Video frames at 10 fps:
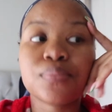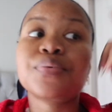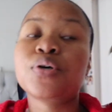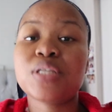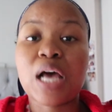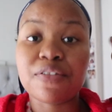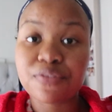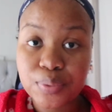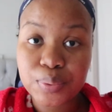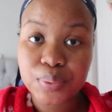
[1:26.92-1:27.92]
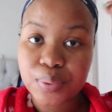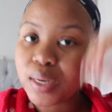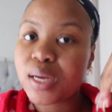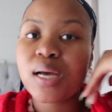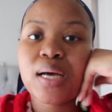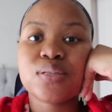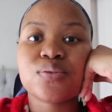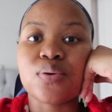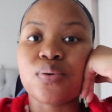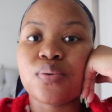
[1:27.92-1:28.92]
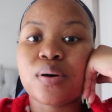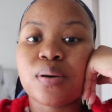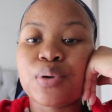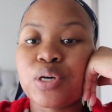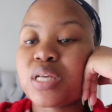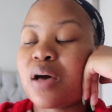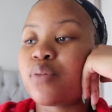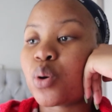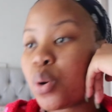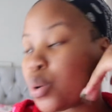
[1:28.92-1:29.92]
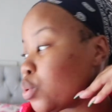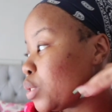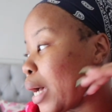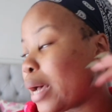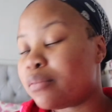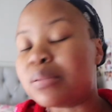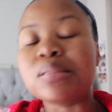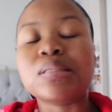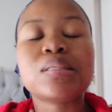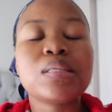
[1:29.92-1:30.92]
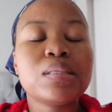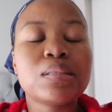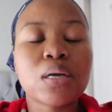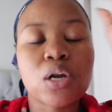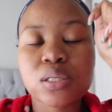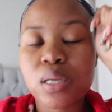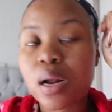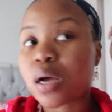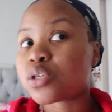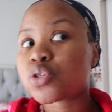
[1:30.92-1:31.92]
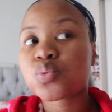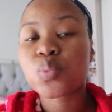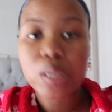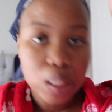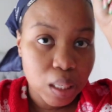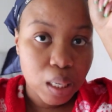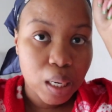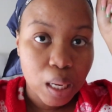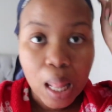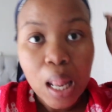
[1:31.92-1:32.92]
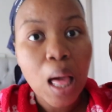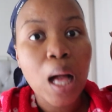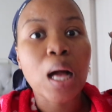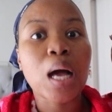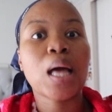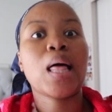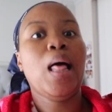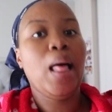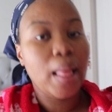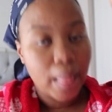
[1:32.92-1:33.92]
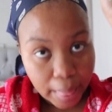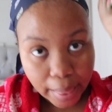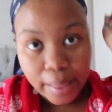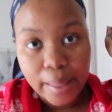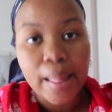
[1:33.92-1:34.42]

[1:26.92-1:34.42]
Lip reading: because I have flu, so because I have a cold, I have been sneezing. Last night I sweated like a